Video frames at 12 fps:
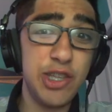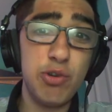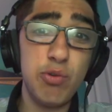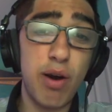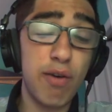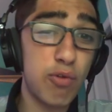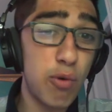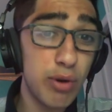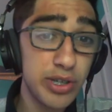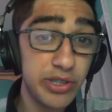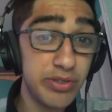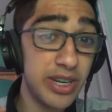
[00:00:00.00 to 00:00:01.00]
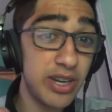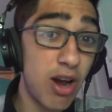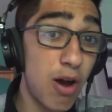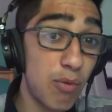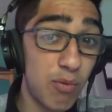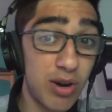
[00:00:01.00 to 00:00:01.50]
Of course, you did
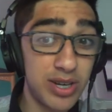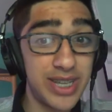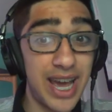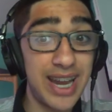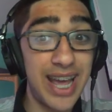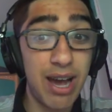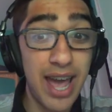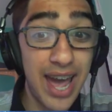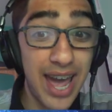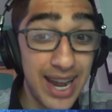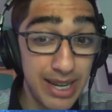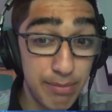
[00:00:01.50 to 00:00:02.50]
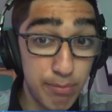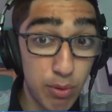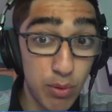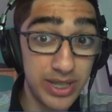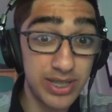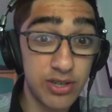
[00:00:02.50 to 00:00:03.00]
not want at any
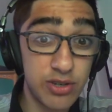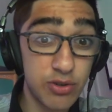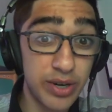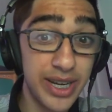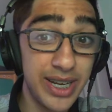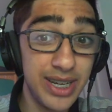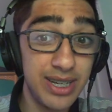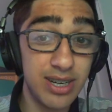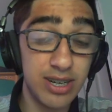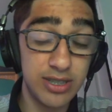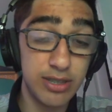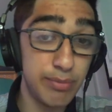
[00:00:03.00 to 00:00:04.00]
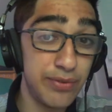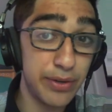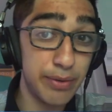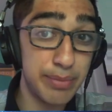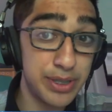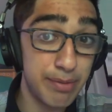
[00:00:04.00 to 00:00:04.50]
point to trade, to move
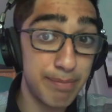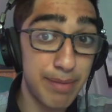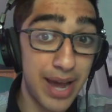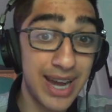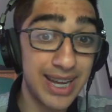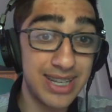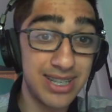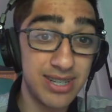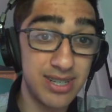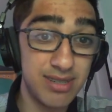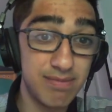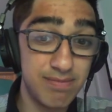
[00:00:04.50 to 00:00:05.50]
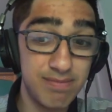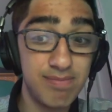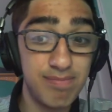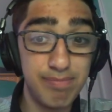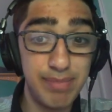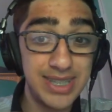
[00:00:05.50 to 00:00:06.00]
your bishop back and to
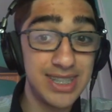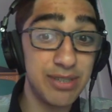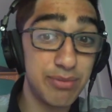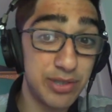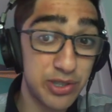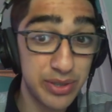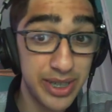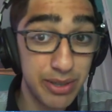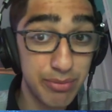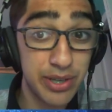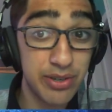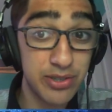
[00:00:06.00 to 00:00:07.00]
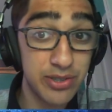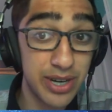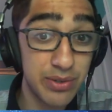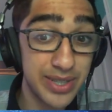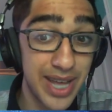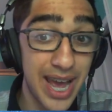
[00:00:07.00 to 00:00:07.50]
basically retreat when you're trying
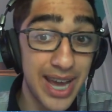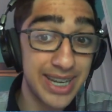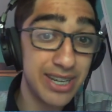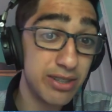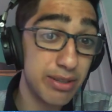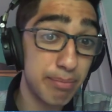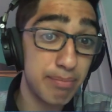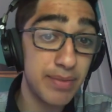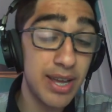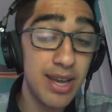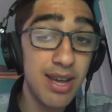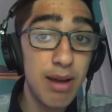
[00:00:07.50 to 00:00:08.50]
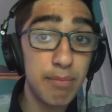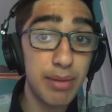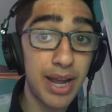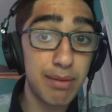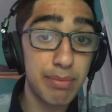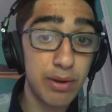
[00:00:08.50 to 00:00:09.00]
to attack. And here the
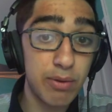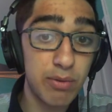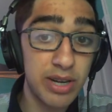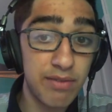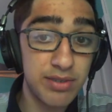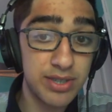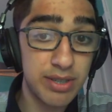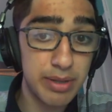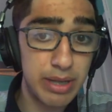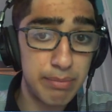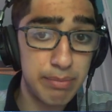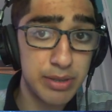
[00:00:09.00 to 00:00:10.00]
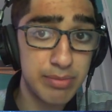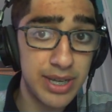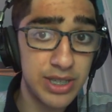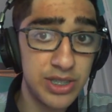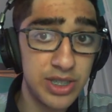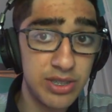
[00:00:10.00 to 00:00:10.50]
black player won after something like bishop
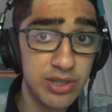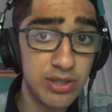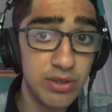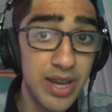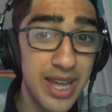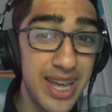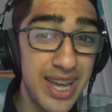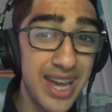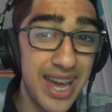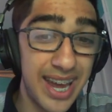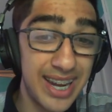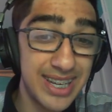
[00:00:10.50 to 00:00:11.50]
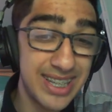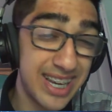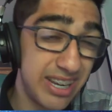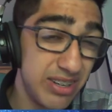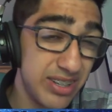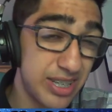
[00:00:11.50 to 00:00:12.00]
takes g2. And yeah,
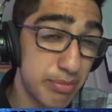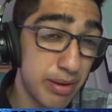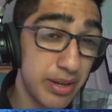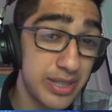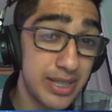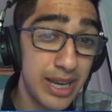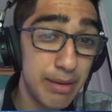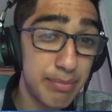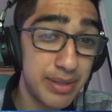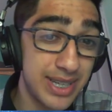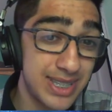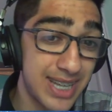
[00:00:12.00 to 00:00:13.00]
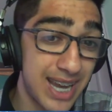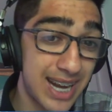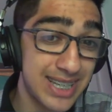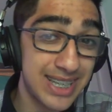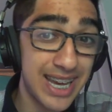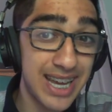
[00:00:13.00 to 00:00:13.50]
here they should probably take, but they
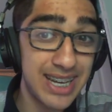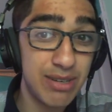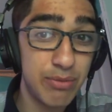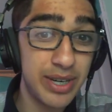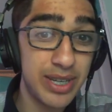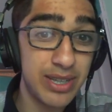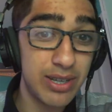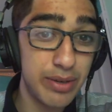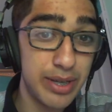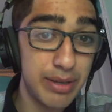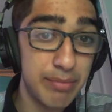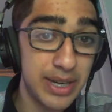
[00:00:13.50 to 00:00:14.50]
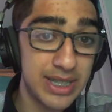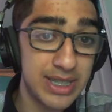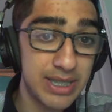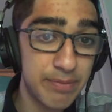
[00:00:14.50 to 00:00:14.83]
sacked again, winning the queen. But